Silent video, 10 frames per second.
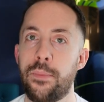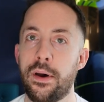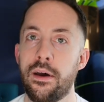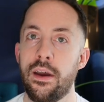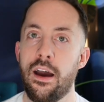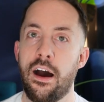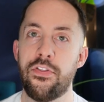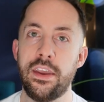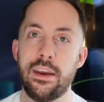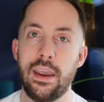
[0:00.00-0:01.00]
but I
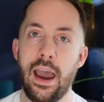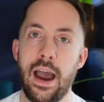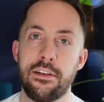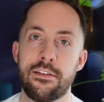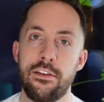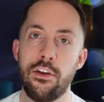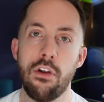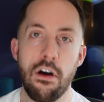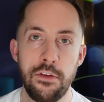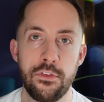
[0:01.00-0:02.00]
think it adds new
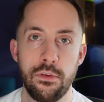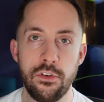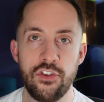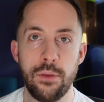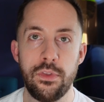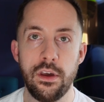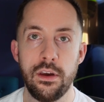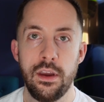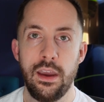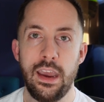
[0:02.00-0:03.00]
life to a ship
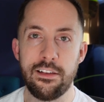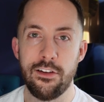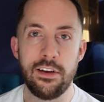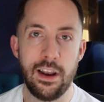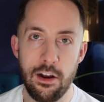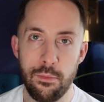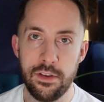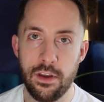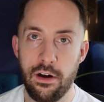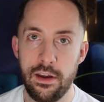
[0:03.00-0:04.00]
that is looking a little
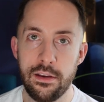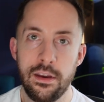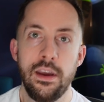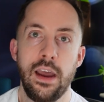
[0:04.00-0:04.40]
bit tired.